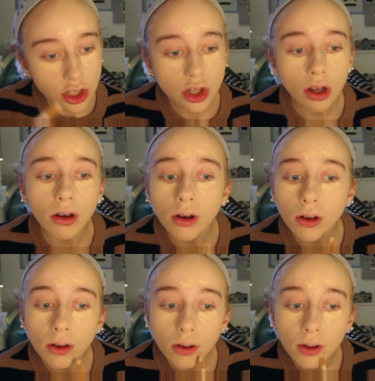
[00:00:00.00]

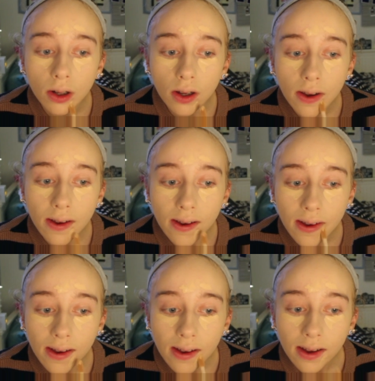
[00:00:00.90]
So
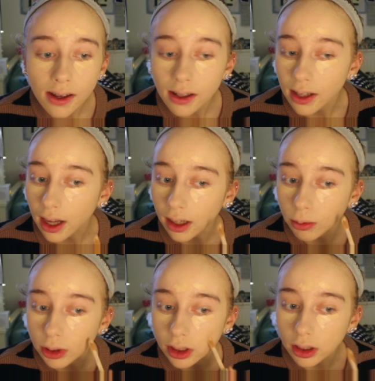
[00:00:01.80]

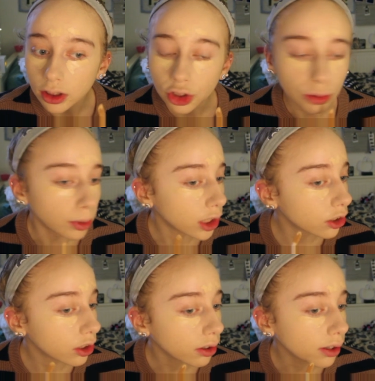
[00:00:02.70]
that was too
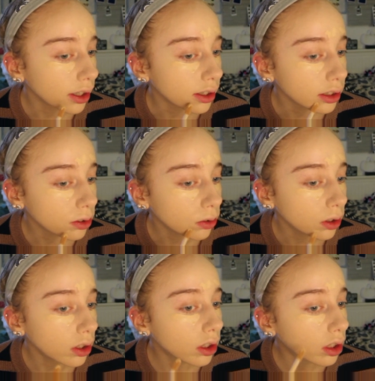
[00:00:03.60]
much. Okay, that's
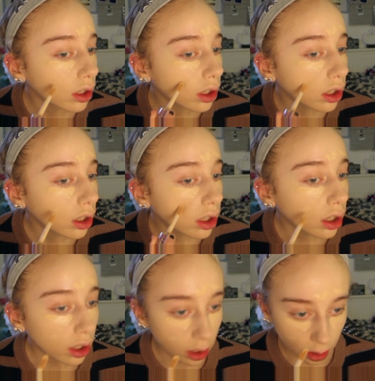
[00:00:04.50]
cool.
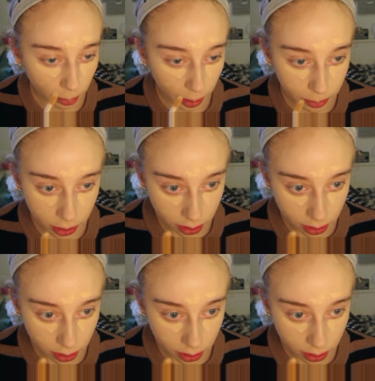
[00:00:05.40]
I'm